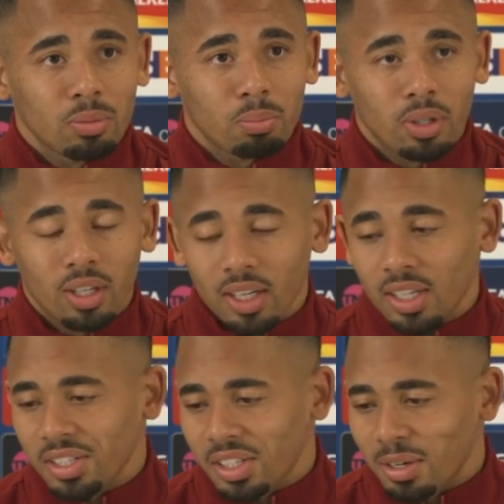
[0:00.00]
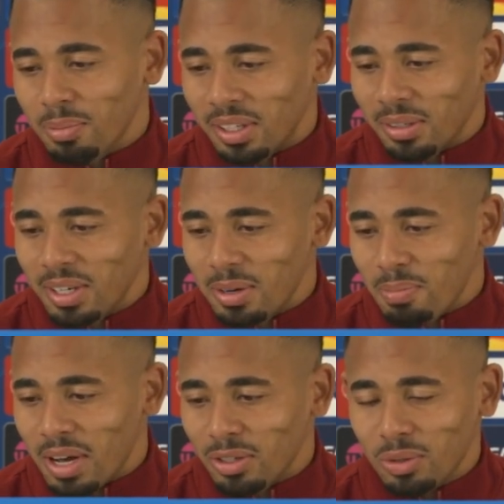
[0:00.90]
but he's coming
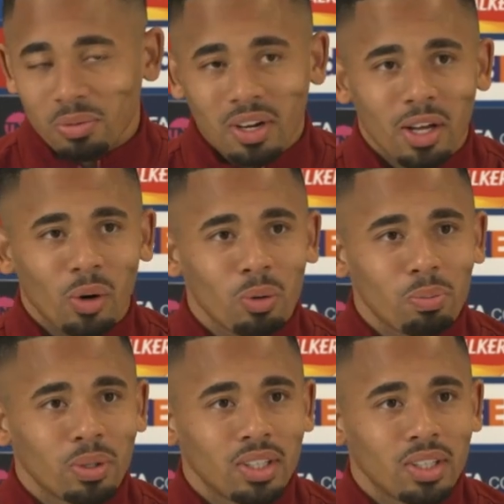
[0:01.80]
back soon, I hope.